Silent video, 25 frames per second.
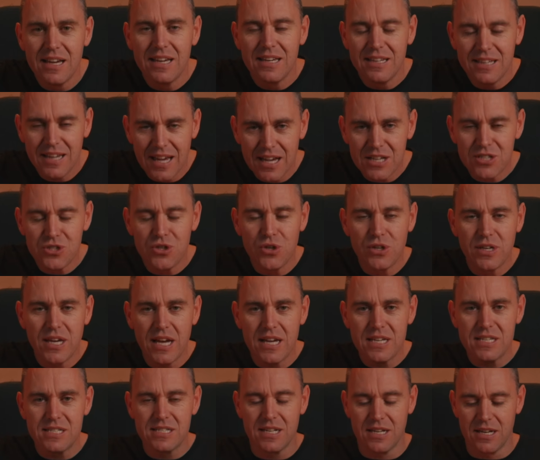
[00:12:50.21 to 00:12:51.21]
Yes, you
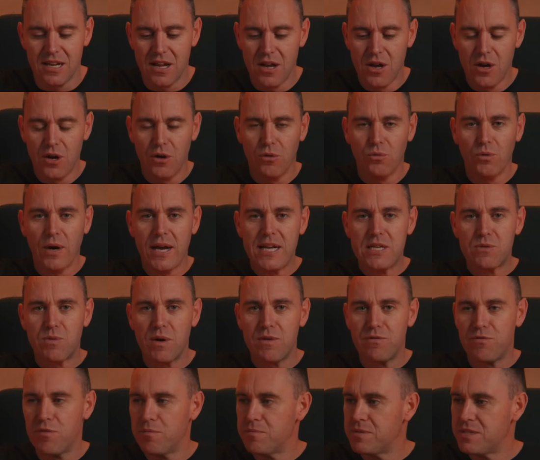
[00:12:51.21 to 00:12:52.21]
guessed it. Rates
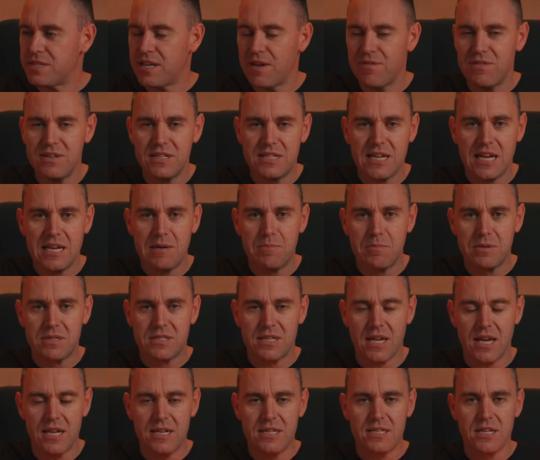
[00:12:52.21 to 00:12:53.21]
went from
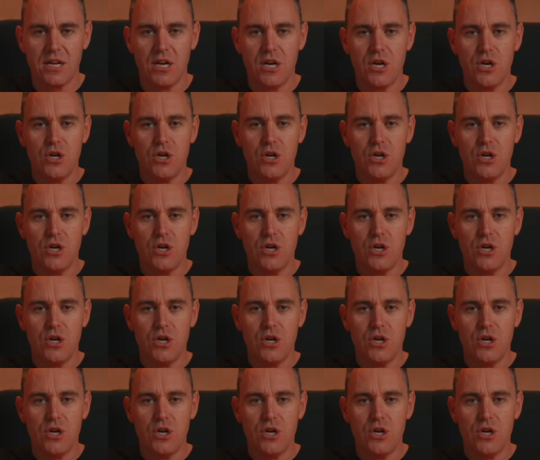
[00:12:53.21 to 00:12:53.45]
17%